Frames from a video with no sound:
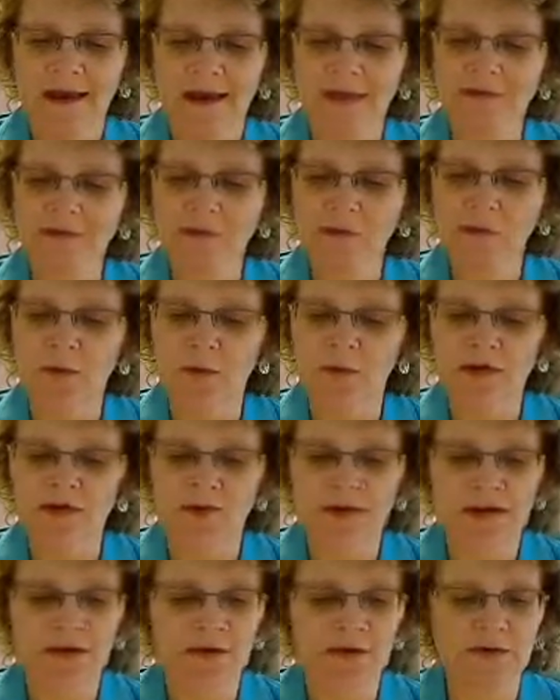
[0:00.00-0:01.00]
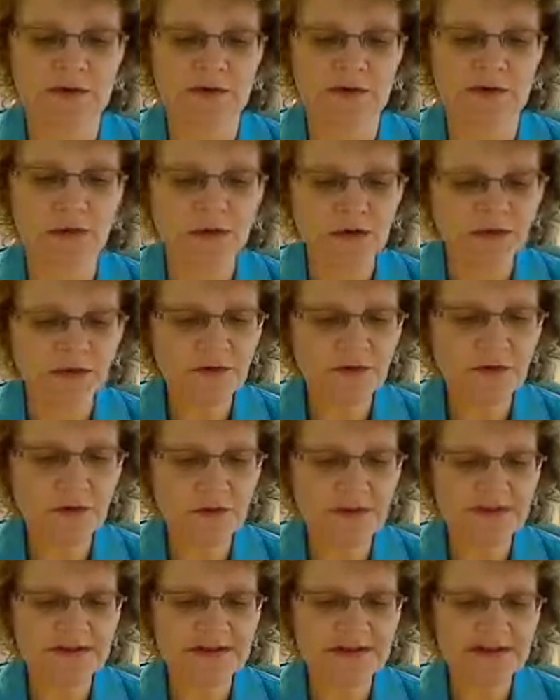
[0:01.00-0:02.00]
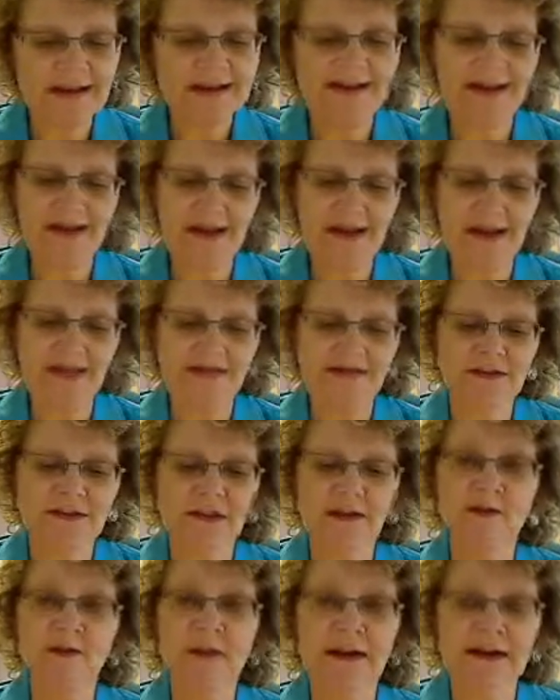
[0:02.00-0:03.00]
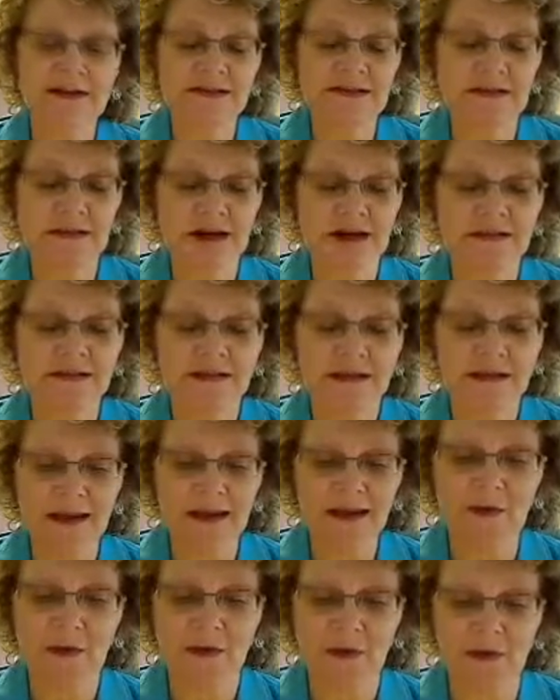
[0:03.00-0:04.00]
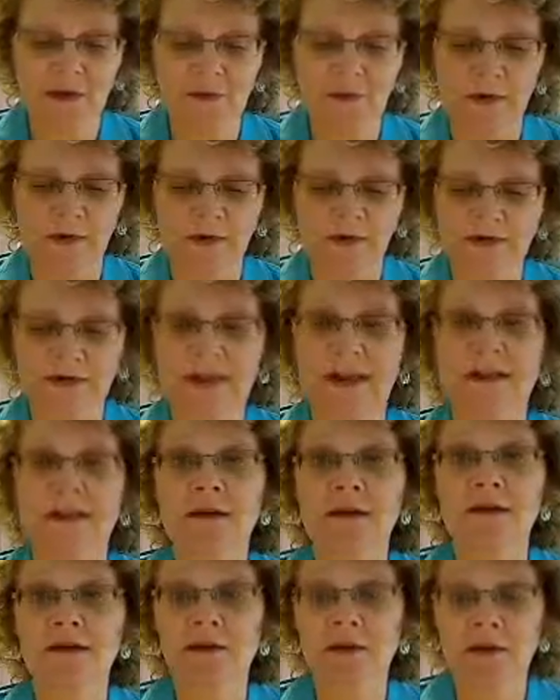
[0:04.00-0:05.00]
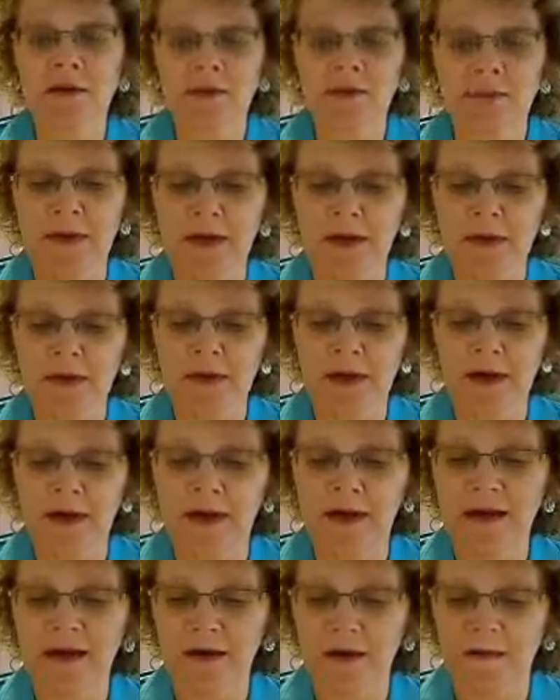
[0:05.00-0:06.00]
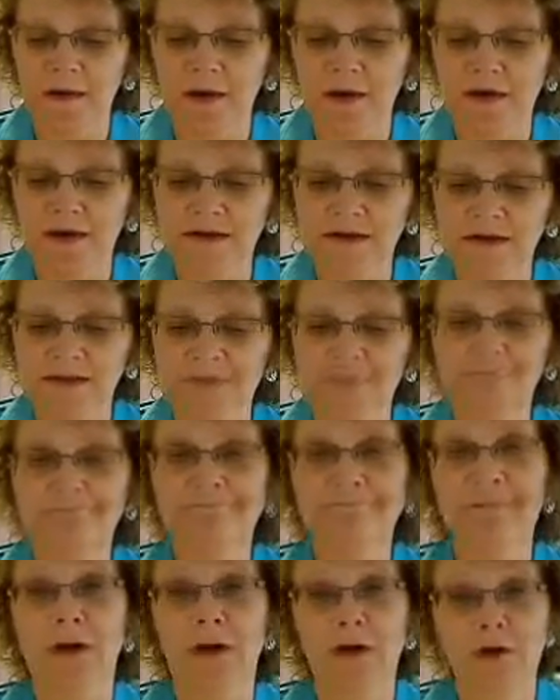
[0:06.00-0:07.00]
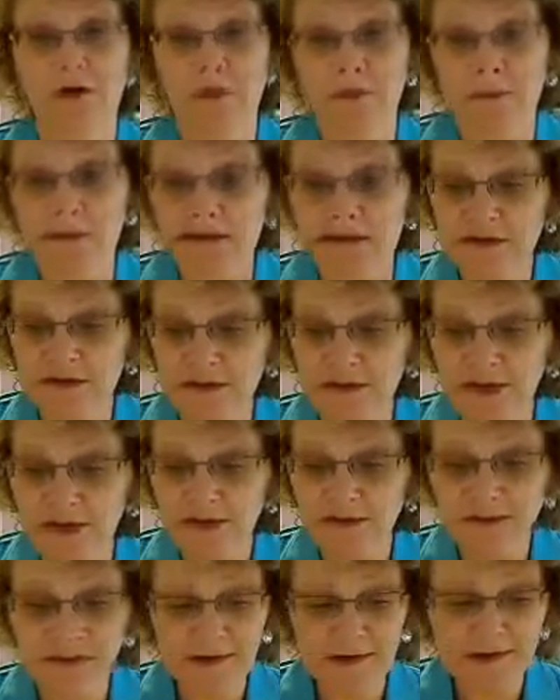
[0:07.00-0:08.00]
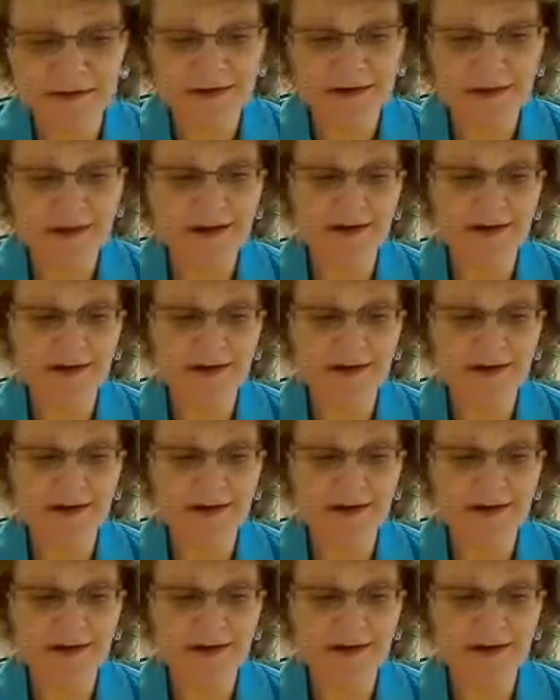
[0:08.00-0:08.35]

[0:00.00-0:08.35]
If you want to read multicultural books, check out the Coretta Scott King Award winners and the Pura Belpré Awards. Are you a mystery lover?